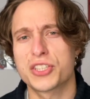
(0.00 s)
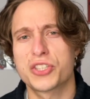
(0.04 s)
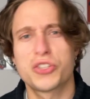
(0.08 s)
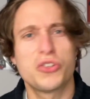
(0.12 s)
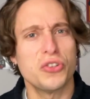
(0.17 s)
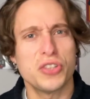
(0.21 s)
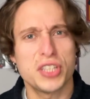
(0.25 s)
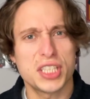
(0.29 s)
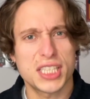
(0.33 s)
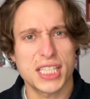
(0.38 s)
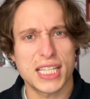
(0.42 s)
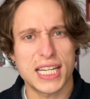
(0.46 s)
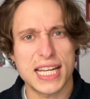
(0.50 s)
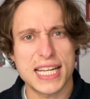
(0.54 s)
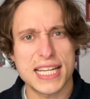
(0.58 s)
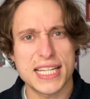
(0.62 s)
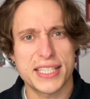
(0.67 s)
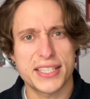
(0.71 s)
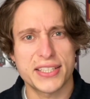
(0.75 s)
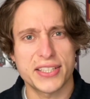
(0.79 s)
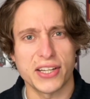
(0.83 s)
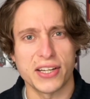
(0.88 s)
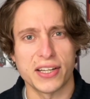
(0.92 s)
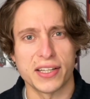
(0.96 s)
good as an
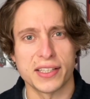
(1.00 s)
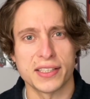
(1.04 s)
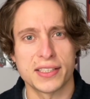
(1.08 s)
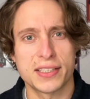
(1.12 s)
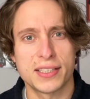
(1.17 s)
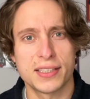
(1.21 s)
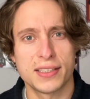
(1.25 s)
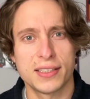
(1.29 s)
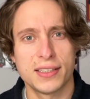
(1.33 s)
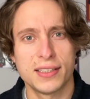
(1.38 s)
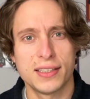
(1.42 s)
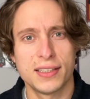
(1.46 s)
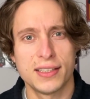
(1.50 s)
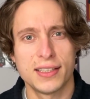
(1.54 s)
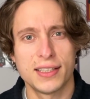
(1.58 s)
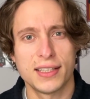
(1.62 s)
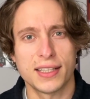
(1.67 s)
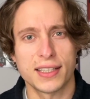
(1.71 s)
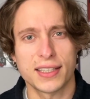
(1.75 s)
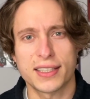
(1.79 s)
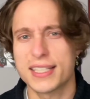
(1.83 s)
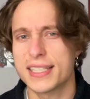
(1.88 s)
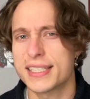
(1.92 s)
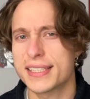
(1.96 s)
A-side.
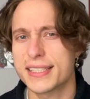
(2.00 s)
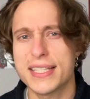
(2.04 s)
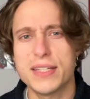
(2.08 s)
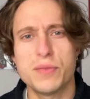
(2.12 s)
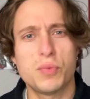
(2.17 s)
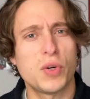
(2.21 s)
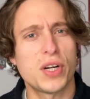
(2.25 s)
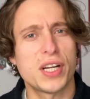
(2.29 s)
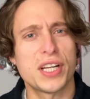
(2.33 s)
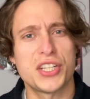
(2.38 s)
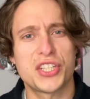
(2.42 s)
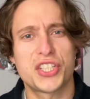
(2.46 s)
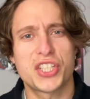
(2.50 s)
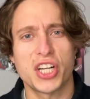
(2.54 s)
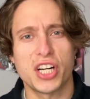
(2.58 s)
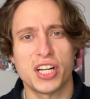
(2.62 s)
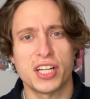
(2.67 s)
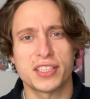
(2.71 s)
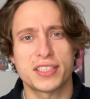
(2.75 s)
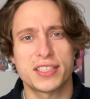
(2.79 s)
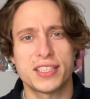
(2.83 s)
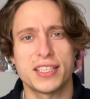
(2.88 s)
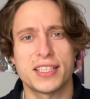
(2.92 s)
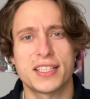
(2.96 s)
I can see why it
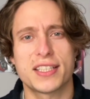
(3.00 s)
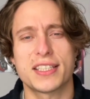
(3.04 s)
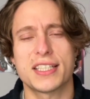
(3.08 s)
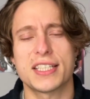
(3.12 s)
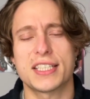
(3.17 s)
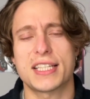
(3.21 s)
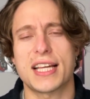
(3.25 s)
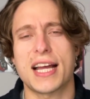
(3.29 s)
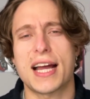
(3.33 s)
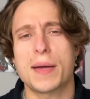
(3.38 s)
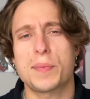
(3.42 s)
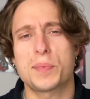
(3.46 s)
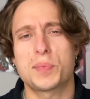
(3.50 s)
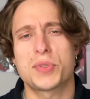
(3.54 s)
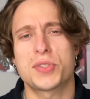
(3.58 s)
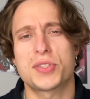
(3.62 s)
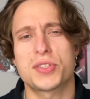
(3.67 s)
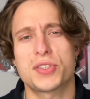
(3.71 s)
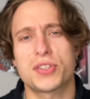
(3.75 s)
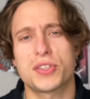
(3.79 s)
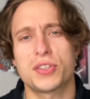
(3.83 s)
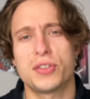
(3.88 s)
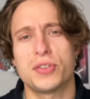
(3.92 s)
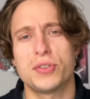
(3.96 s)
charted, because it's
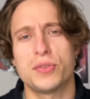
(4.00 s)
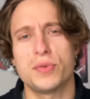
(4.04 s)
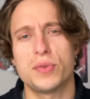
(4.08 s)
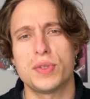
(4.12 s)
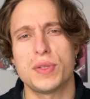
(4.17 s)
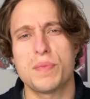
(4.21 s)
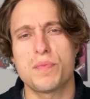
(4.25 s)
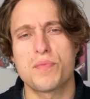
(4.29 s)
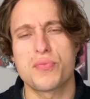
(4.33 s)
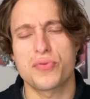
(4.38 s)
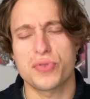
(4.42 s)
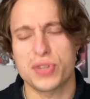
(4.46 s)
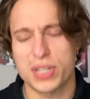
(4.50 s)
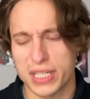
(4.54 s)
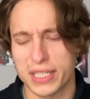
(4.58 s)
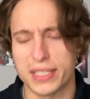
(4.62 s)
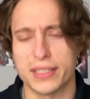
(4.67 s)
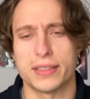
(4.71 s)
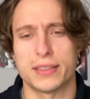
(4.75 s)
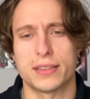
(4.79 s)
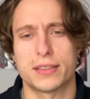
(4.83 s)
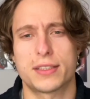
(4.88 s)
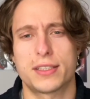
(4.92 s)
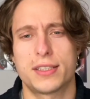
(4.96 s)
absolutely
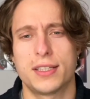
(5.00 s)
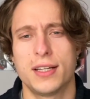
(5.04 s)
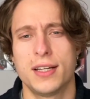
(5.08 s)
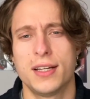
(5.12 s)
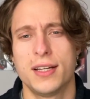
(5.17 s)
brilliant.